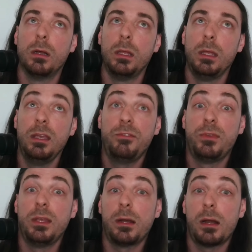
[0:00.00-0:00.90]
if
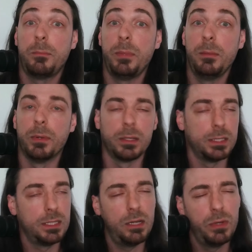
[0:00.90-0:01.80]
there are people,
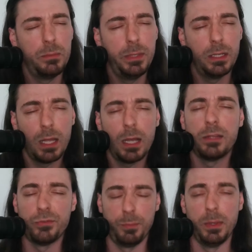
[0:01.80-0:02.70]
because there will be a lot
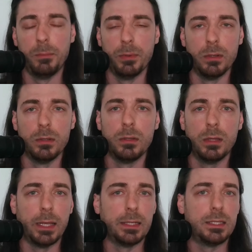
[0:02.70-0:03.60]
of people
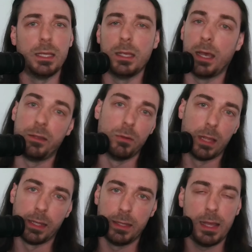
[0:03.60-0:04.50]
like saying, I don't
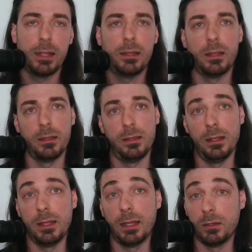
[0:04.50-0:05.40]
like that, I
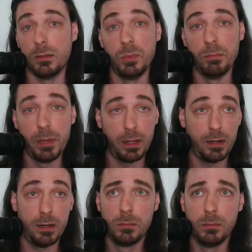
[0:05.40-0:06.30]
think that could be
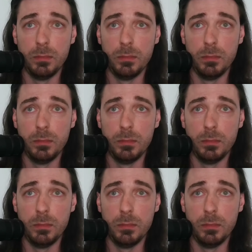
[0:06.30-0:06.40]
better,